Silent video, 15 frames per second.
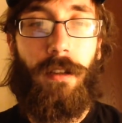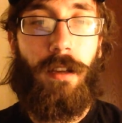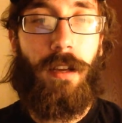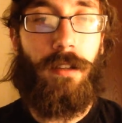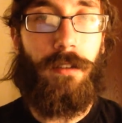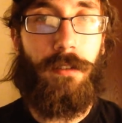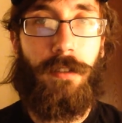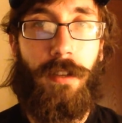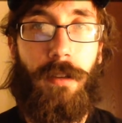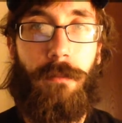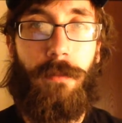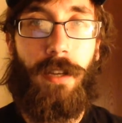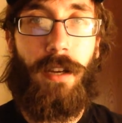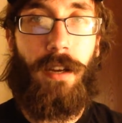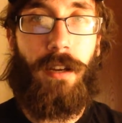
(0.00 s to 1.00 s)
At the
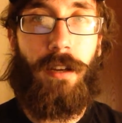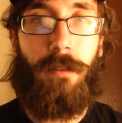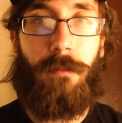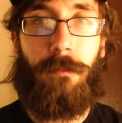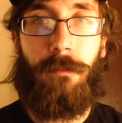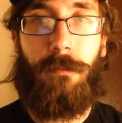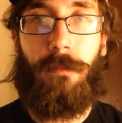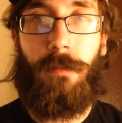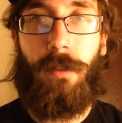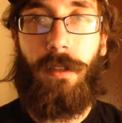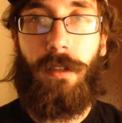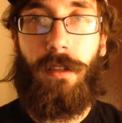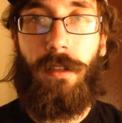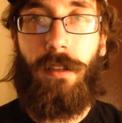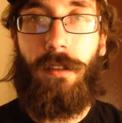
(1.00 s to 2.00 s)
same time,
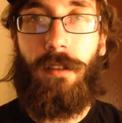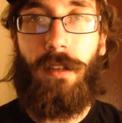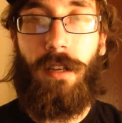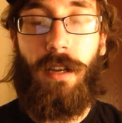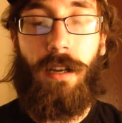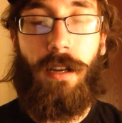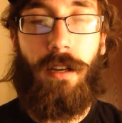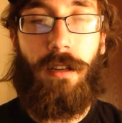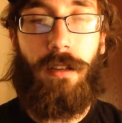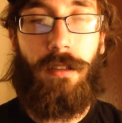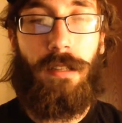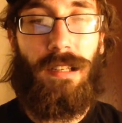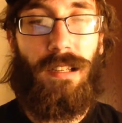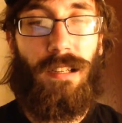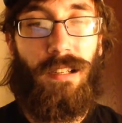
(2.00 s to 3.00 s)

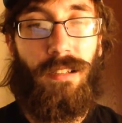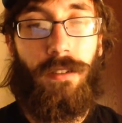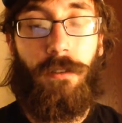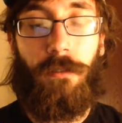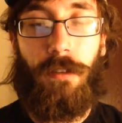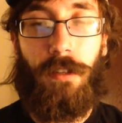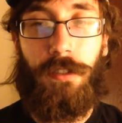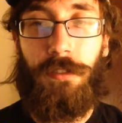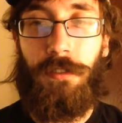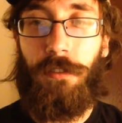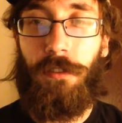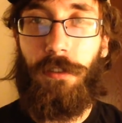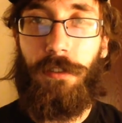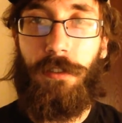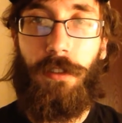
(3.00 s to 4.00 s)
I don't
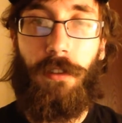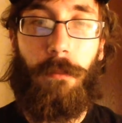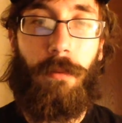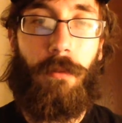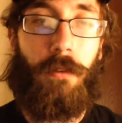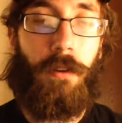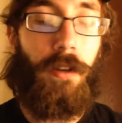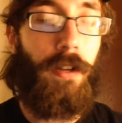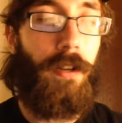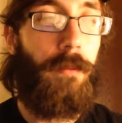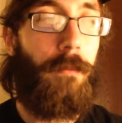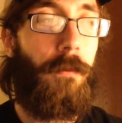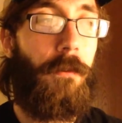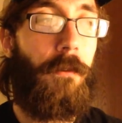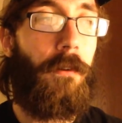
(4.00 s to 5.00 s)
necessarily see the point
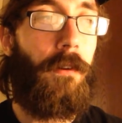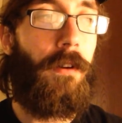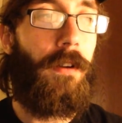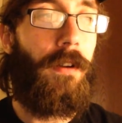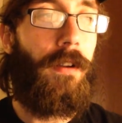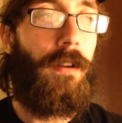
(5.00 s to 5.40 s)
anymore.